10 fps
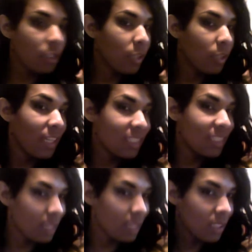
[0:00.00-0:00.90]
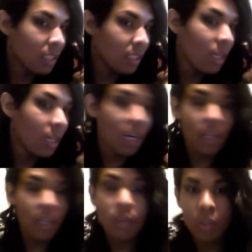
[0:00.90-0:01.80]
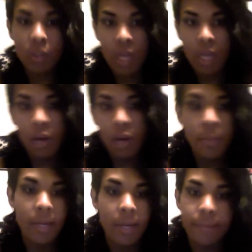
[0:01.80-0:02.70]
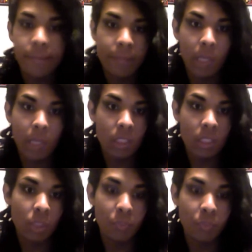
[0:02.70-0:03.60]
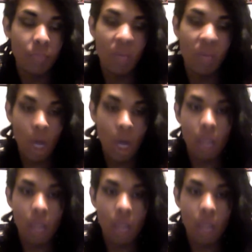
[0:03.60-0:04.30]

So it kind of sucks. I thought I was going out, but I'm apparently I'm not.